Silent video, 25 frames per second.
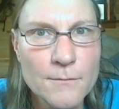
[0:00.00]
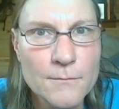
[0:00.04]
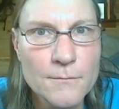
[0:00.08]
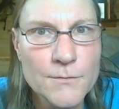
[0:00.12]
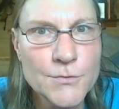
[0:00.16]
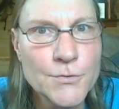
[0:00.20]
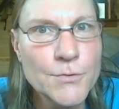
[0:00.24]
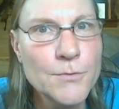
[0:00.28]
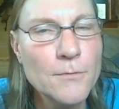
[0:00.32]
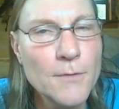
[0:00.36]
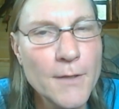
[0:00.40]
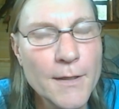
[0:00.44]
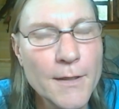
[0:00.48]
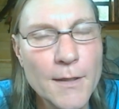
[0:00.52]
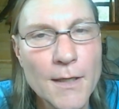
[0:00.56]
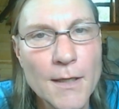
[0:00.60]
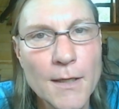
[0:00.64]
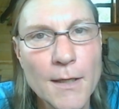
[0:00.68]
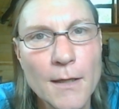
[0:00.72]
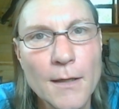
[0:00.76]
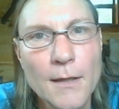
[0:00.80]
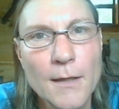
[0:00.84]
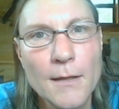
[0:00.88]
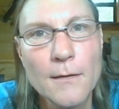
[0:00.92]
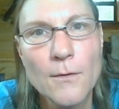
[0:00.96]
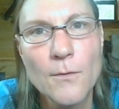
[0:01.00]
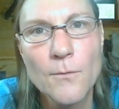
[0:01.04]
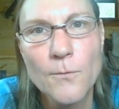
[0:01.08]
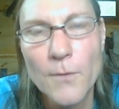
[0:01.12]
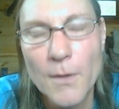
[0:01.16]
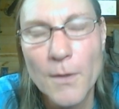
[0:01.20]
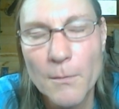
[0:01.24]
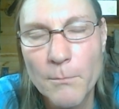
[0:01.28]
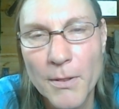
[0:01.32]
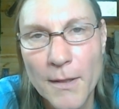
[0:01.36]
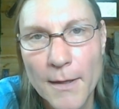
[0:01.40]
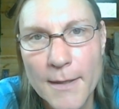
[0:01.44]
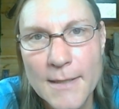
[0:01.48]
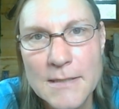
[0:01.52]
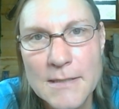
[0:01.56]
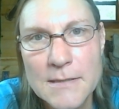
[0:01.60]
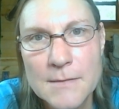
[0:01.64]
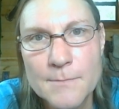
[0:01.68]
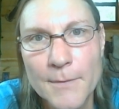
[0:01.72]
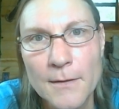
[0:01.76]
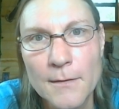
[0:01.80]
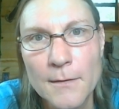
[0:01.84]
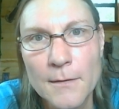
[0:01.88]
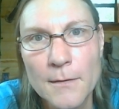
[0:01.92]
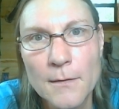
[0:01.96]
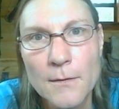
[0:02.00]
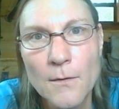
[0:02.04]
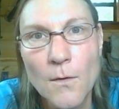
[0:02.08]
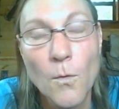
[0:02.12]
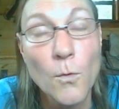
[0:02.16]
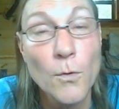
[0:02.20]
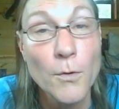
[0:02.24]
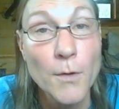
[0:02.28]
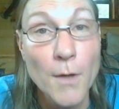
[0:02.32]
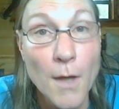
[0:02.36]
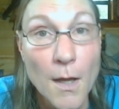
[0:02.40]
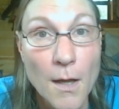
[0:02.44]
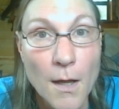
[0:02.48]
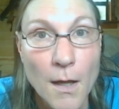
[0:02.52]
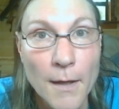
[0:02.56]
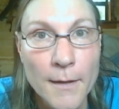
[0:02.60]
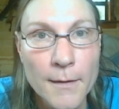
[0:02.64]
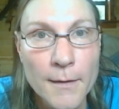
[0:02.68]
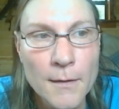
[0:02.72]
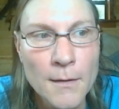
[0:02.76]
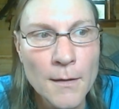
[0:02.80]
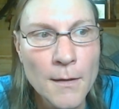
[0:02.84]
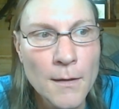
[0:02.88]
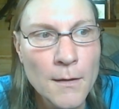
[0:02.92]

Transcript: truly needing replacement or not,